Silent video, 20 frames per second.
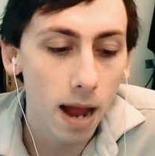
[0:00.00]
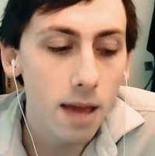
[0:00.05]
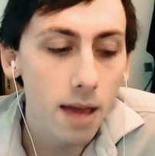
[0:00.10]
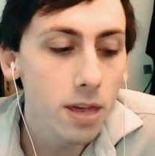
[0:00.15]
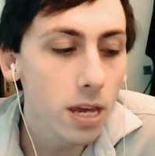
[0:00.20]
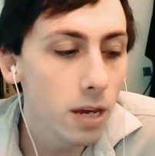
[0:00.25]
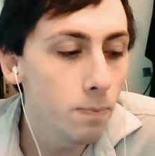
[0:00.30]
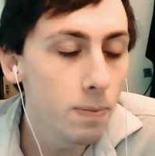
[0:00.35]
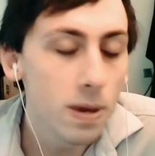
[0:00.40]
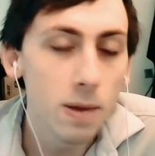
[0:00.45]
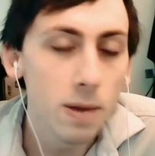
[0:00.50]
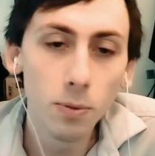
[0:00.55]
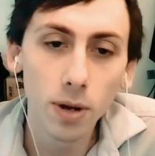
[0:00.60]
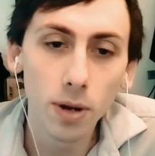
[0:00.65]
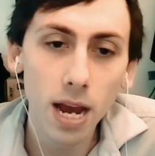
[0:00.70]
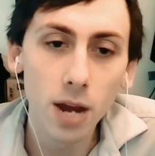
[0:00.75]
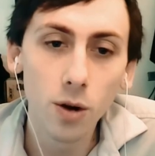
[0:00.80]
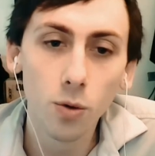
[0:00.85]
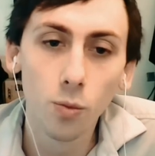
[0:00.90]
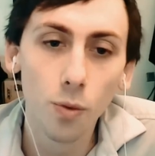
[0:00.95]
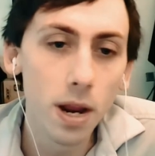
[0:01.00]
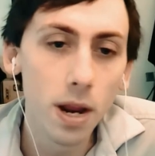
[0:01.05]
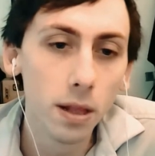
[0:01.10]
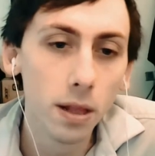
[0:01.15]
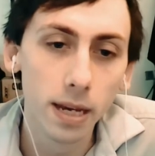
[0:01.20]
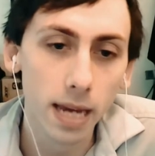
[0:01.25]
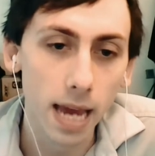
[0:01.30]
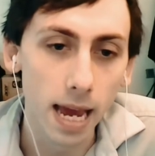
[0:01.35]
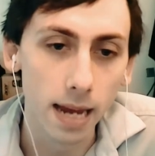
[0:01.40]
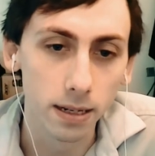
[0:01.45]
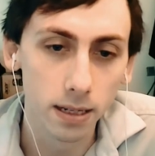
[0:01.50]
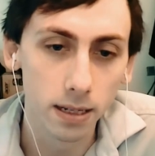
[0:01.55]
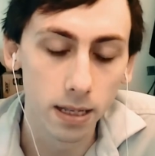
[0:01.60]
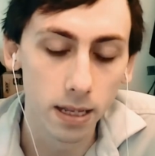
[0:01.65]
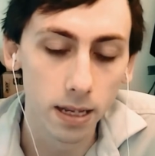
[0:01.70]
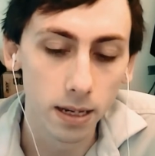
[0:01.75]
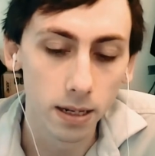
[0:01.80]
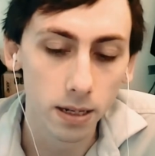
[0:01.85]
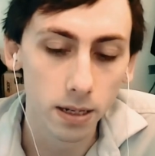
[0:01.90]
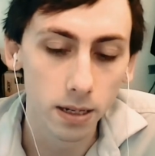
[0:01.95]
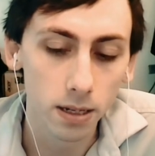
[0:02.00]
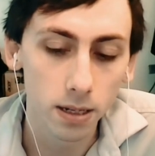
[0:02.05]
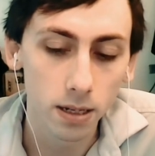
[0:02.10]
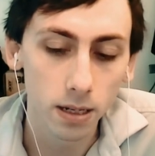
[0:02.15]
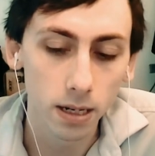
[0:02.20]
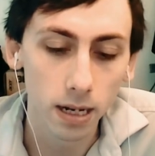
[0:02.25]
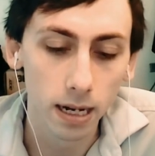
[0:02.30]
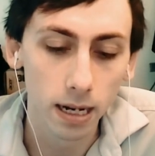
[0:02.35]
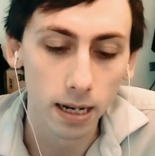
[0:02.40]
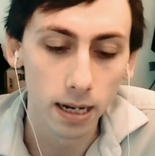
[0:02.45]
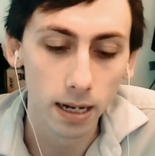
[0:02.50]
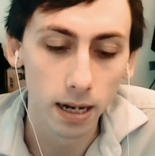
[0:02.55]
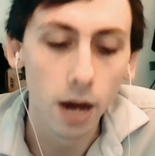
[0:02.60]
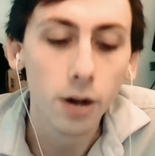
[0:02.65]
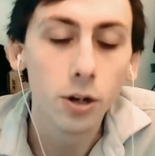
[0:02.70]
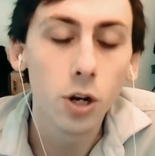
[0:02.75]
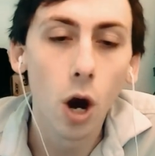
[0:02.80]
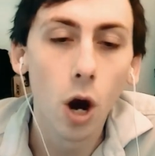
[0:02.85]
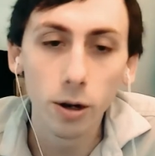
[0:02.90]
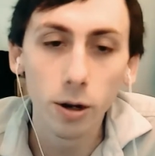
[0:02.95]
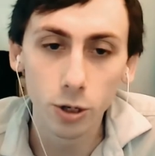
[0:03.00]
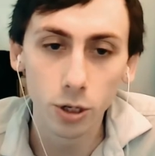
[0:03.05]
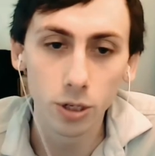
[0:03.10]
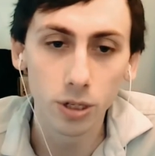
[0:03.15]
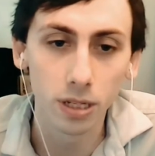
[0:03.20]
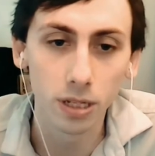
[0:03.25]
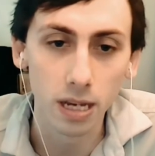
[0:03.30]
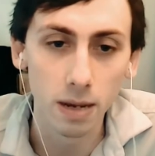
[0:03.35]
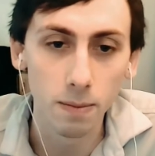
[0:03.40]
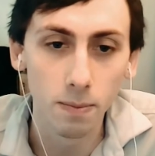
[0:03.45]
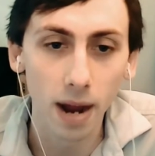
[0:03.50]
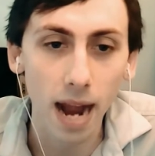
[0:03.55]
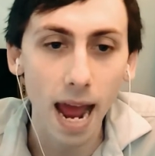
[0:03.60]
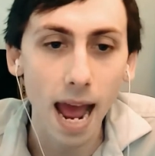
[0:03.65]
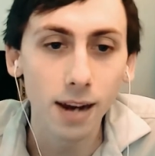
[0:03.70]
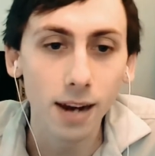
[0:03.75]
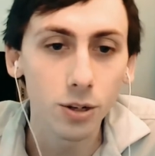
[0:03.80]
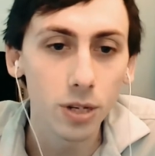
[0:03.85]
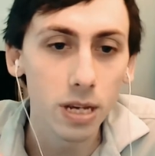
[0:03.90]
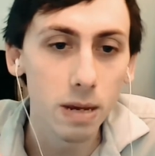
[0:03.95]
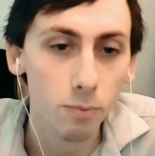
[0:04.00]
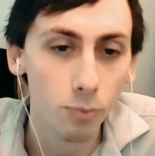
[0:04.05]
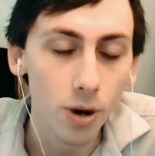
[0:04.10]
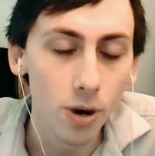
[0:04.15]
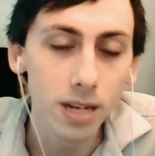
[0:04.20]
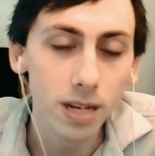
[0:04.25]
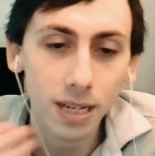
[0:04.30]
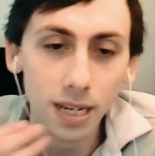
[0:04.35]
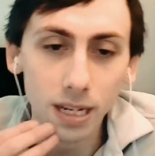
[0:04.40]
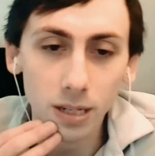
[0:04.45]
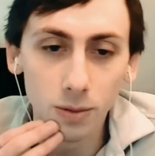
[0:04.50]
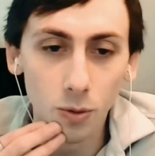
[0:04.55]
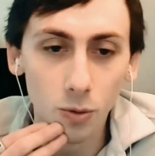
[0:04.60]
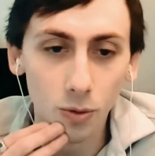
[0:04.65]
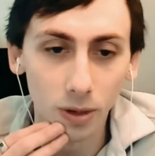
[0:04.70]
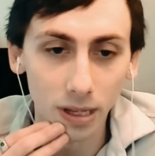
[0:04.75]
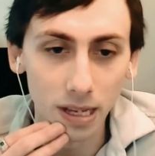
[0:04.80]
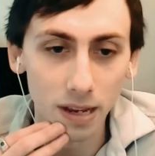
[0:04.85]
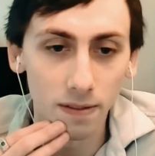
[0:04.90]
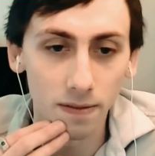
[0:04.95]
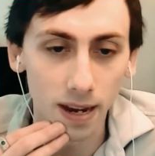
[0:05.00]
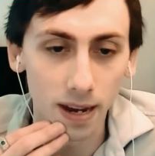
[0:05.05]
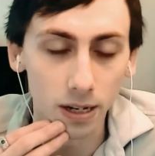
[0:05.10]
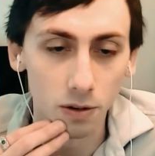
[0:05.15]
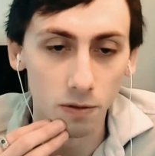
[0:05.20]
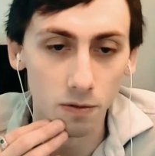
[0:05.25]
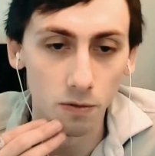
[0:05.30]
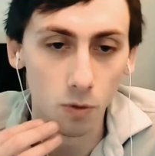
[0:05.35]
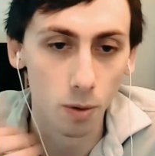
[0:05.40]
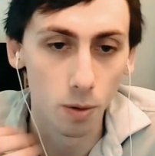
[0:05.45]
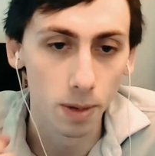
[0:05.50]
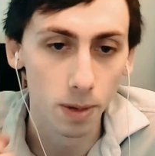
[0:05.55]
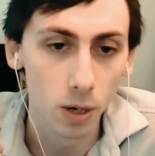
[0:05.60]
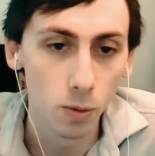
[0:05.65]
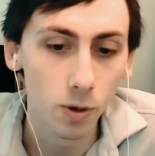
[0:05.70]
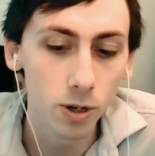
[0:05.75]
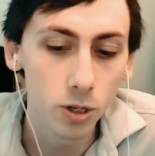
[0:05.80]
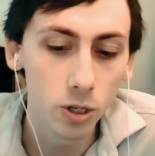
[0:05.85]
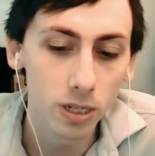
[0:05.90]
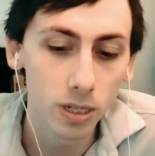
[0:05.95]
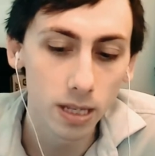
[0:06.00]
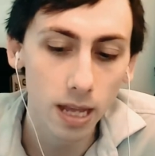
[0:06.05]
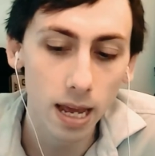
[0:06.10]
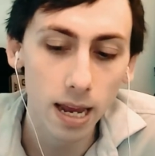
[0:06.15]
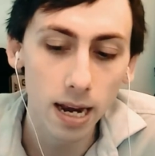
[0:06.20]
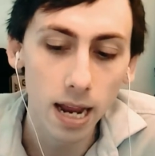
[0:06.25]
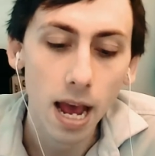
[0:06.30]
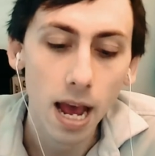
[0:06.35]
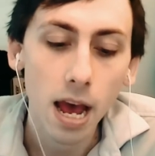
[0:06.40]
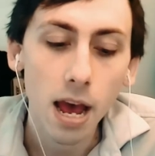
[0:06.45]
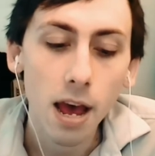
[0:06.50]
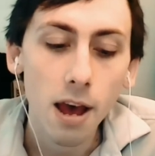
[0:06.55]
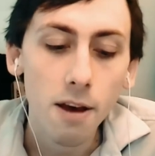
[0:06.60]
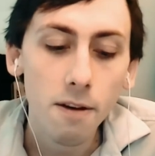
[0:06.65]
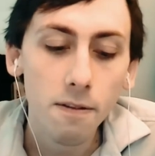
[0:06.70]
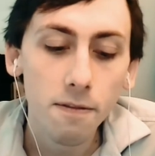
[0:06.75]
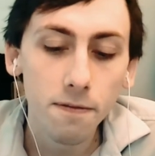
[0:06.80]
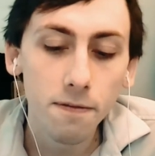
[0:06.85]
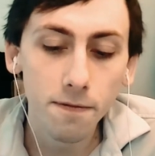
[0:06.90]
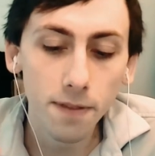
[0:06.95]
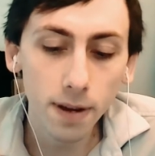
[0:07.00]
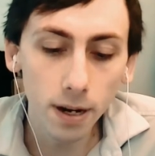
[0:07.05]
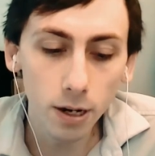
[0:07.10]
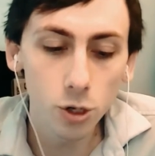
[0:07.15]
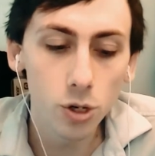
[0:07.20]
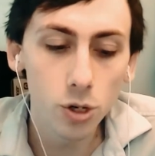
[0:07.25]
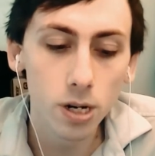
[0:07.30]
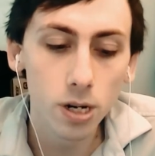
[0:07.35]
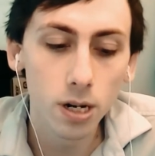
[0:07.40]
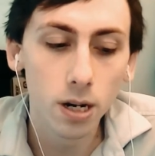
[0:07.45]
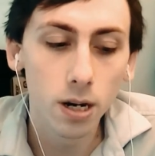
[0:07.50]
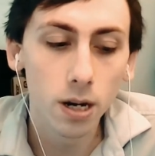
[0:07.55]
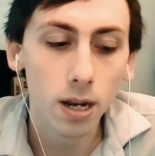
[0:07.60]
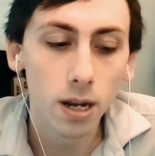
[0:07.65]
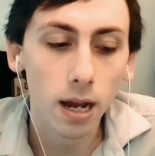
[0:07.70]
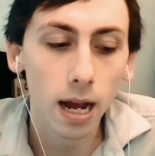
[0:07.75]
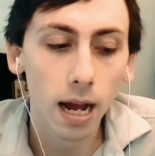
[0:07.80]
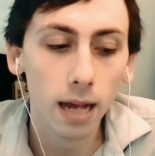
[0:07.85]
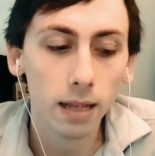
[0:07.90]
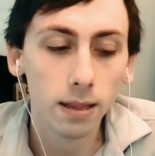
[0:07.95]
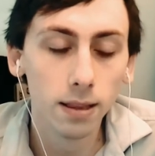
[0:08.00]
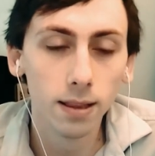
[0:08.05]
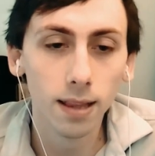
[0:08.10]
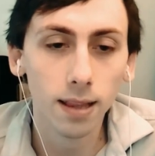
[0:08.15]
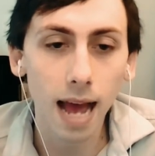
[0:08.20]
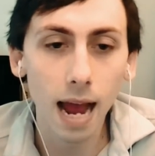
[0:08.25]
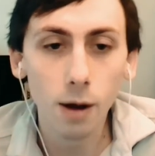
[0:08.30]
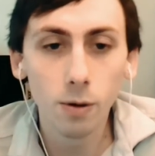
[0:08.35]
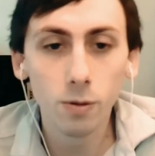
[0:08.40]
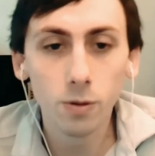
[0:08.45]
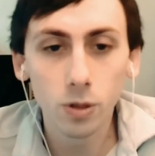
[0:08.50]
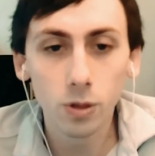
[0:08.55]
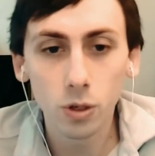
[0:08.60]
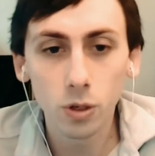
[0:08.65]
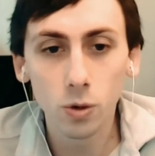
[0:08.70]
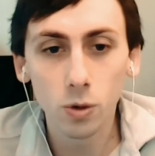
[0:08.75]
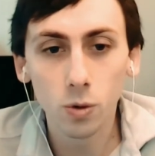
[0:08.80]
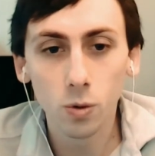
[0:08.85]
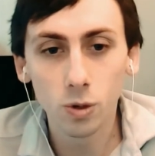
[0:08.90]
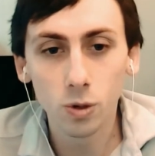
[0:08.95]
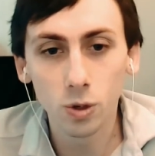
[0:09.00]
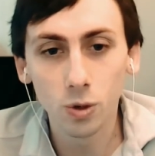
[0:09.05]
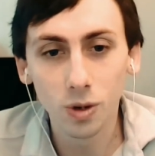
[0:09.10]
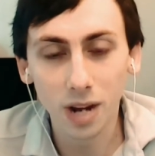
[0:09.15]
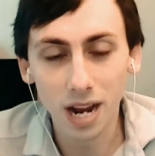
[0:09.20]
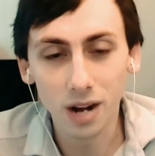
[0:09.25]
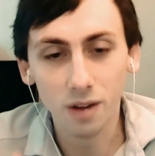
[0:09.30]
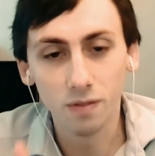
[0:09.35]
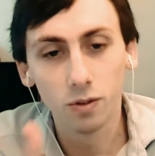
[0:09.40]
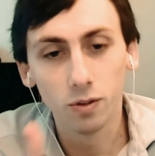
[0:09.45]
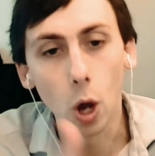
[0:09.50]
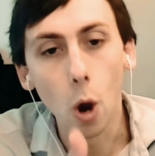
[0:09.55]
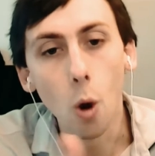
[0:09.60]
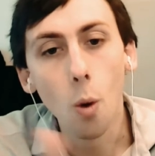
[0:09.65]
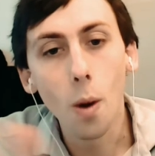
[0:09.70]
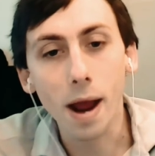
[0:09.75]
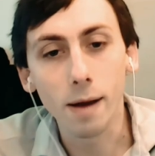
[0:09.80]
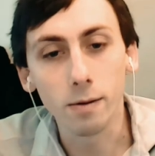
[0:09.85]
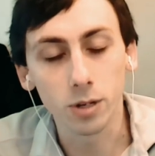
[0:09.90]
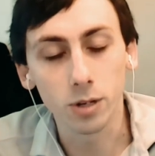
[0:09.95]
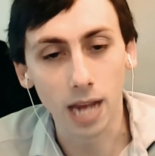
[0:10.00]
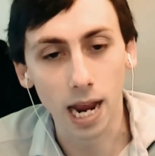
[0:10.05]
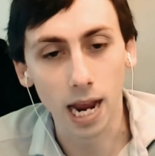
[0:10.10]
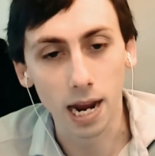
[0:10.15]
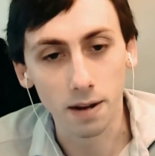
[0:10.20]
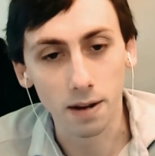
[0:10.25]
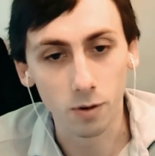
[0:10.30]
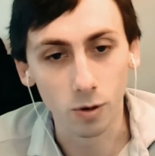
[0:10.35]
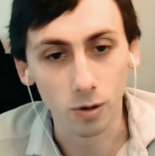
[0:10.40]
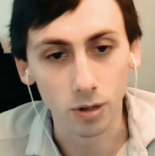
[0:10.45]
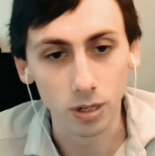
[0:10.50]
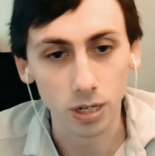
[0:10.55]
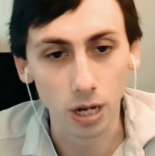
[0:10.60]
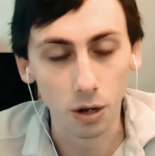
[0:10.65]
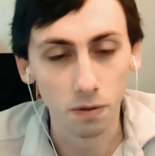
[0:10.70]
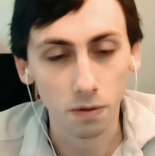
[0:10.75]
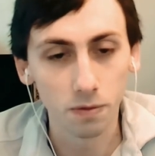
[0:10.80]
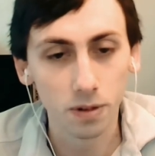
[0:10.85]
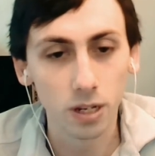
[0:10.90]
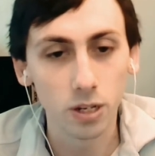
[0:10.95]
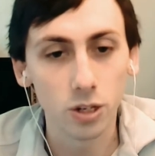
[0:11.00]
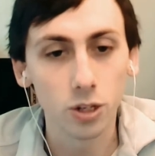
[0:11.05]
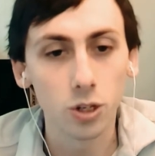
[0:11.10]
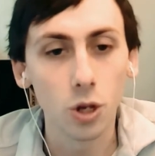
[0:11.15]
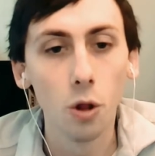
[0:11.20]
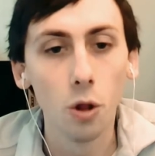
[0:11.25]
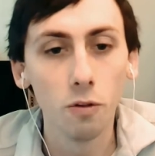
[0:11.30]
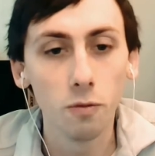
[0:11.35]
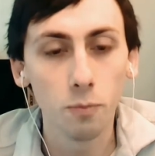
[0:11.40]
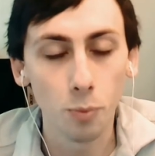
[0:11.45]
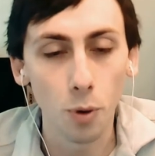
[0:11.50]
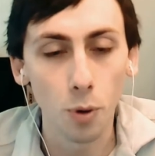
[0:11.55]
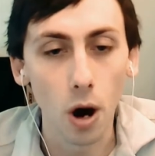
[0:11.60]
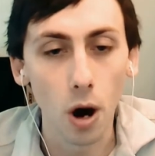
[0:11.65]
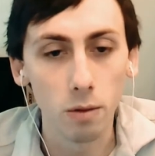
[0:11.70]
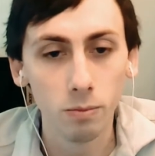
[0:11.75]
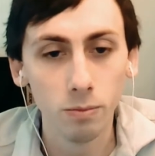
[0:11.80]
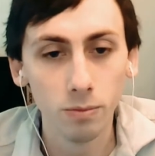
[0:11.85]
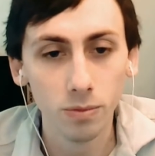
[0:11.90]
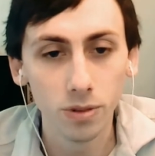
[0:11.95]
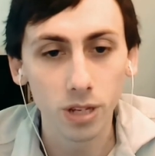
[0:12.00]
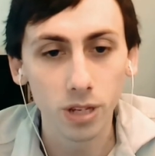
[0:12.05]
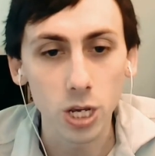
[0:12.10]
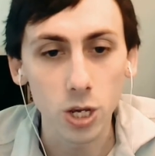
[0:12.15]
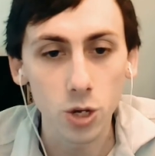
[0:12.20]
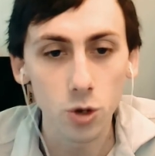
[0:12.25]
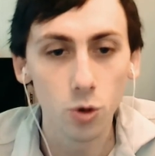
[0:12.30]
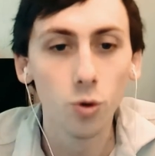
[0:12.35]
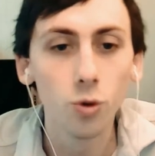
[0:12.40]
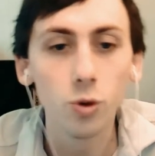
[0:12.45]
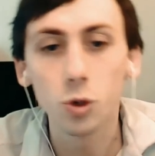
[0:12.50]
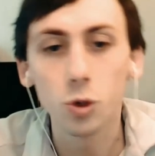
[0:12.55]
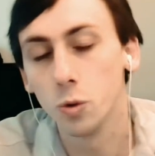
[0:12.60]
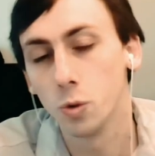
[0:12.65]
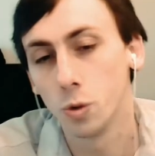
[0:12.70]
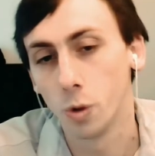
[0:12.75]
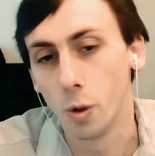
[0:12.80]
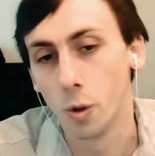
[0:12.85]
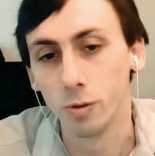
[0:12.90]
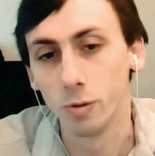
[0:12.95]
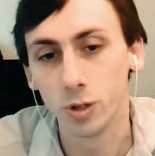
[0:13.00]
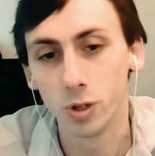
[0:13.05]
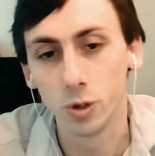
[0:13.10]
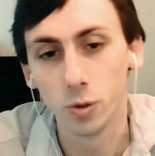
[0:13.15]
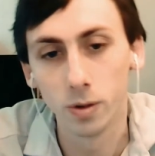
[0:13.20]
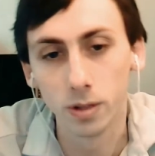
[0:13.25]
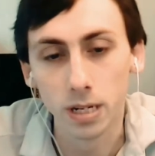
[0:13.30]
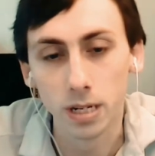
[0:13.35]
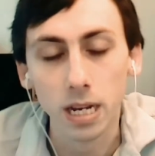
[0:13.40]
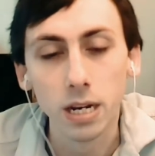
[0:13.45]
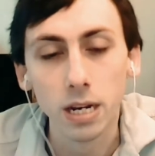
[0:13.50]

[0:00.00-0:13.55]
think people kind of rail against this unconsciously, but actually embracing it has been really effective for me, which is that fiction allows you to kind of go outside of yourself to solve problems that you're too close to as an